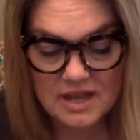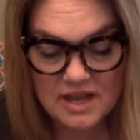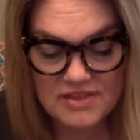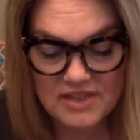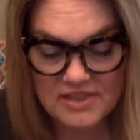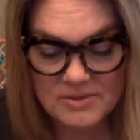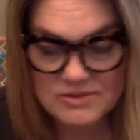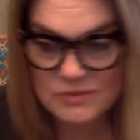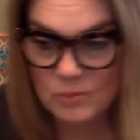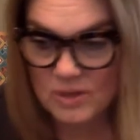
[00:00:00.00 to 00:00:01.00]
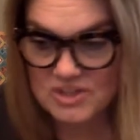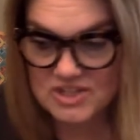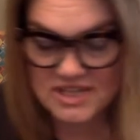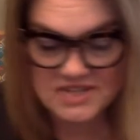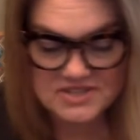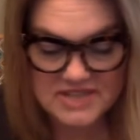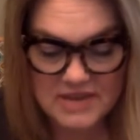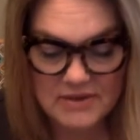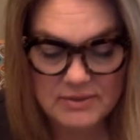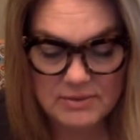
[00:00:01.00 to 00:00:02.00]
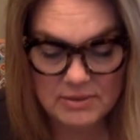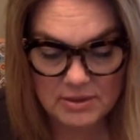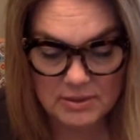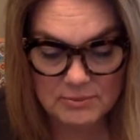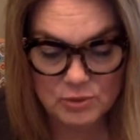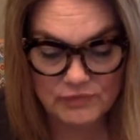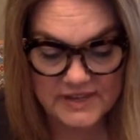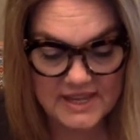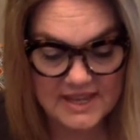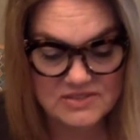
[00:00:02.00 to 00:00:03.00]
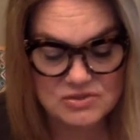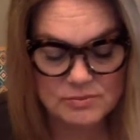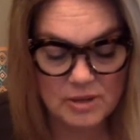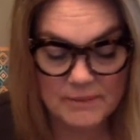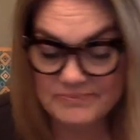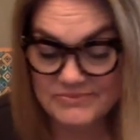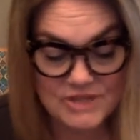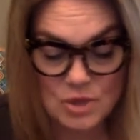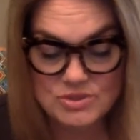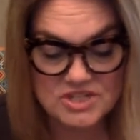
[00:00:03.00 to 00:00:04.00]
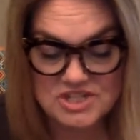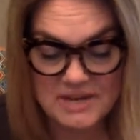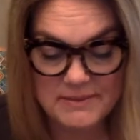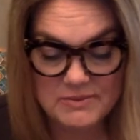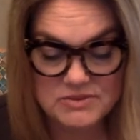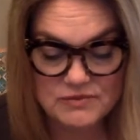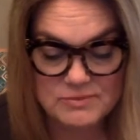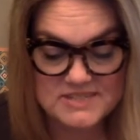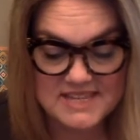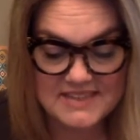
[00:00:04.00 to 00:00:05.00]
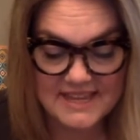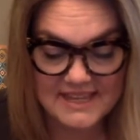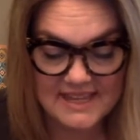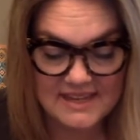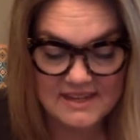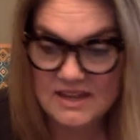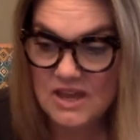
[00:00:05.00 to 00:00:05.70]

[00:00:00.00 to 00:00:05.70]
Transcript: "I thought that was from watching a scary movie," answered Mom. "No," said Jamie, "it was from seeing that kid.